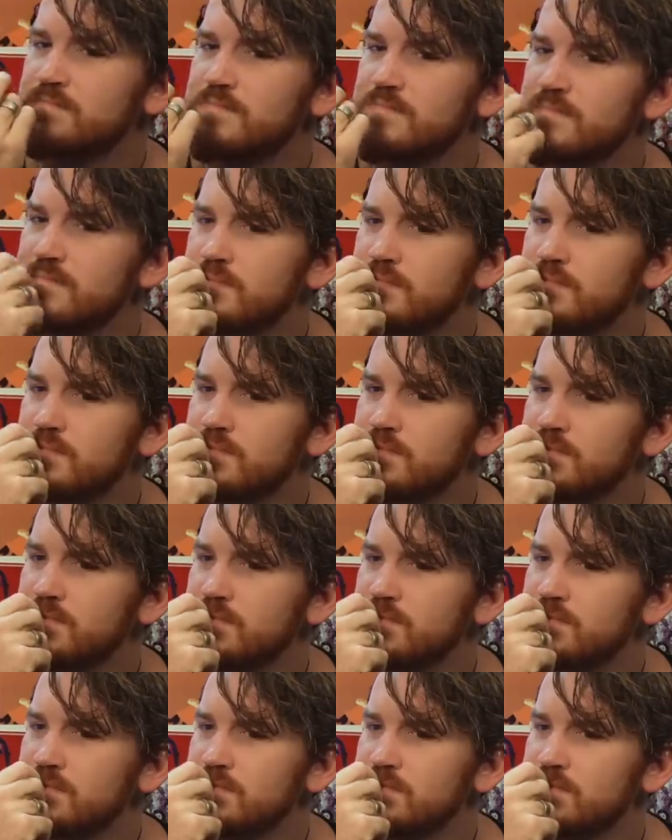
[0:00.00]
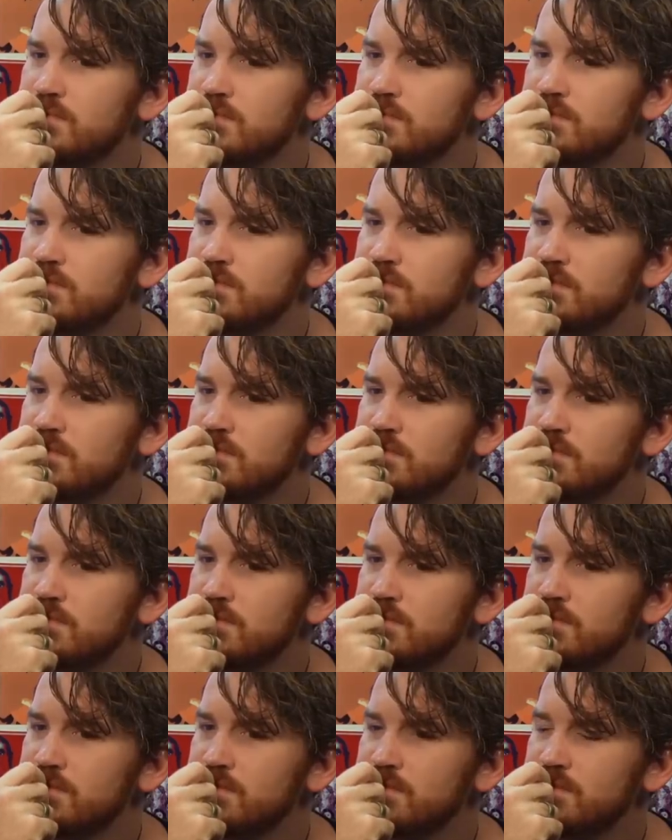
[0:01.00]

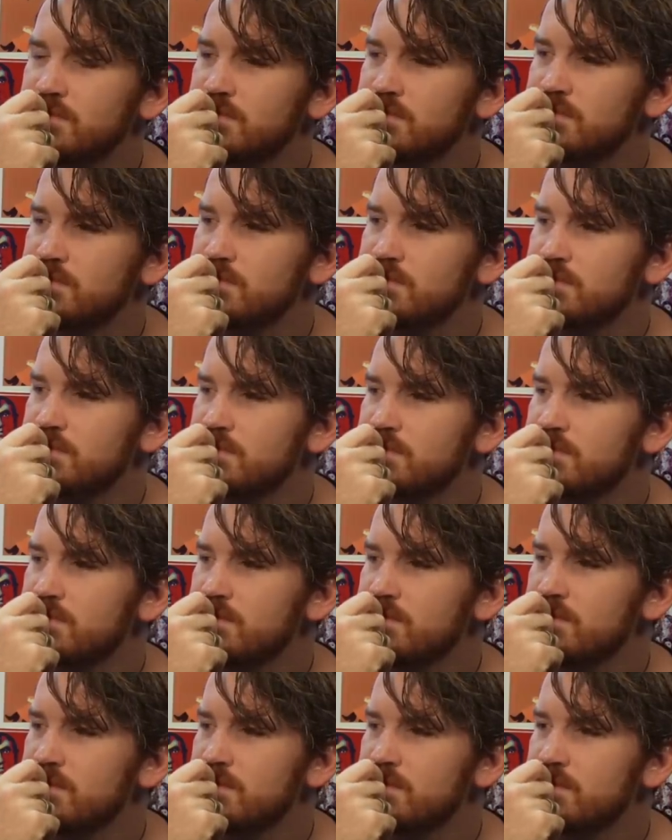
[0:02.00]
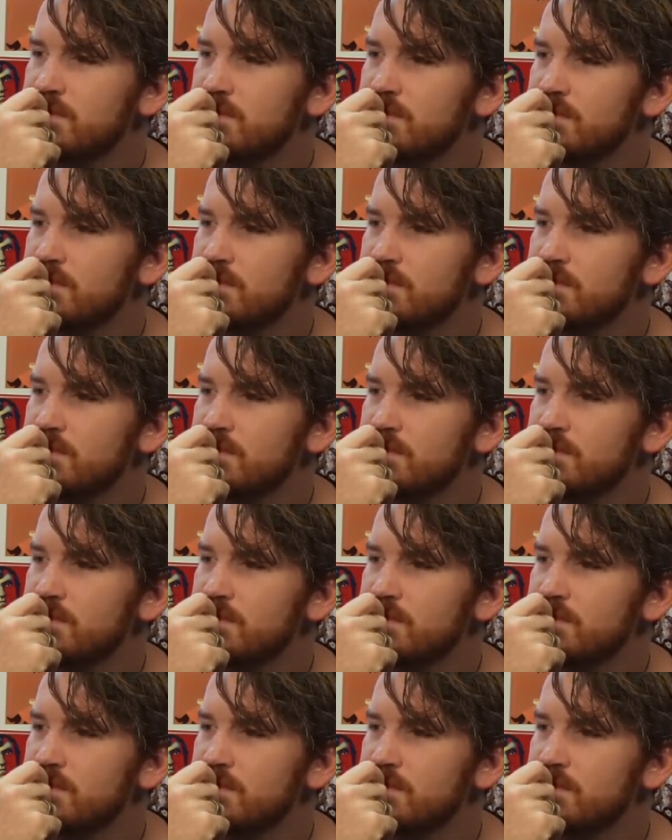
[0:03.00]
[no speech]